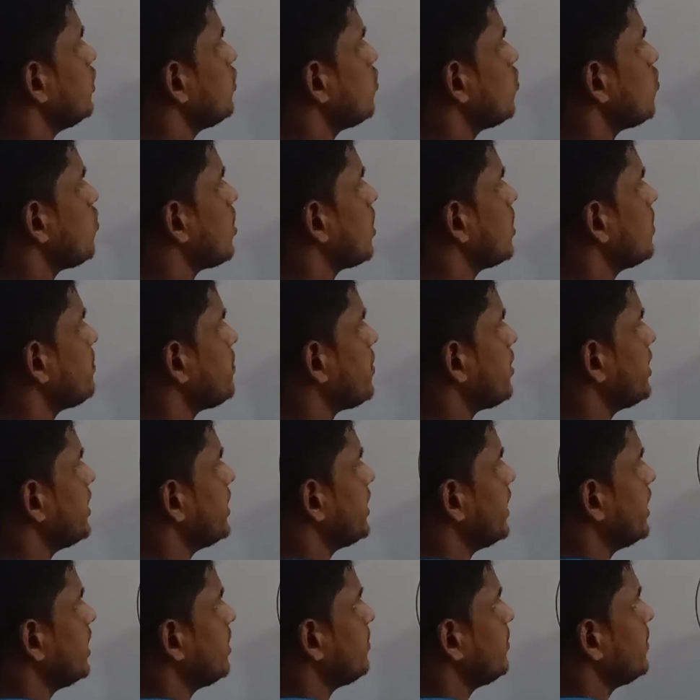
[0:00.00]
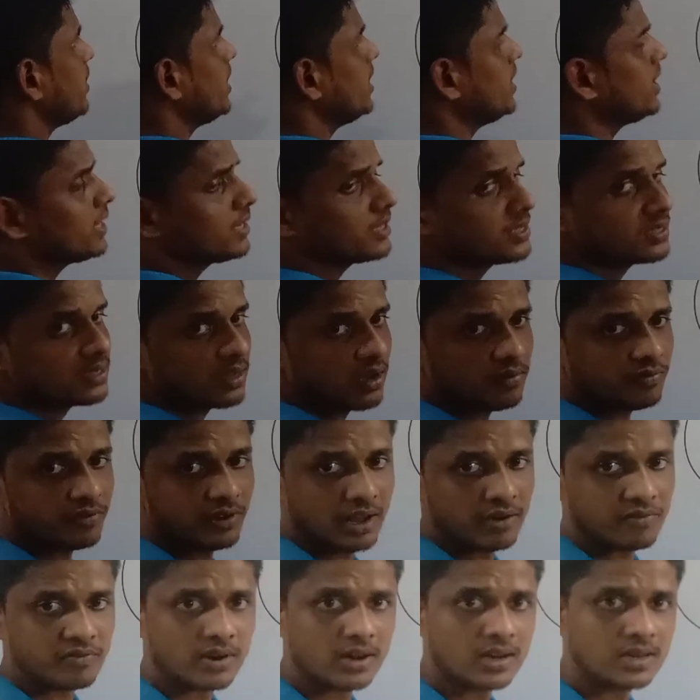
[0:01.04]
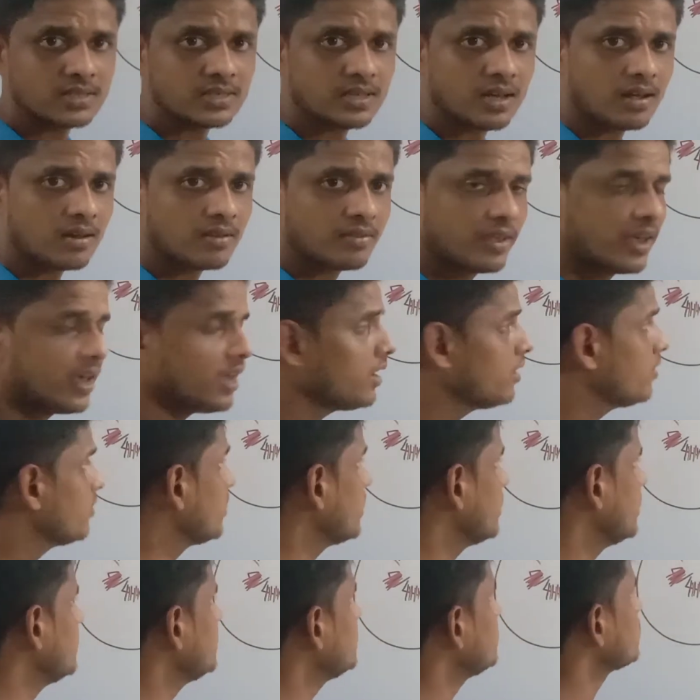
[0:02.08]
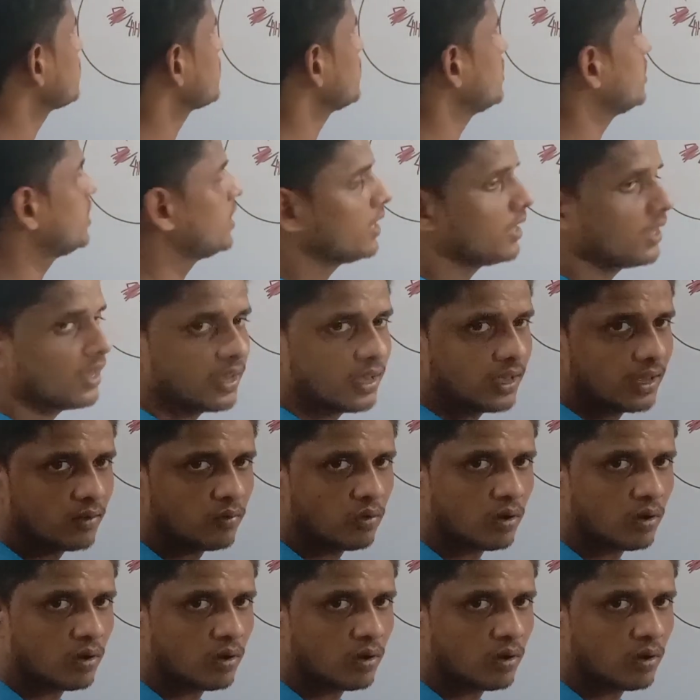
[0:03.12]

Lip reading: to 1.8 millions of nephrons are there in the each kidney.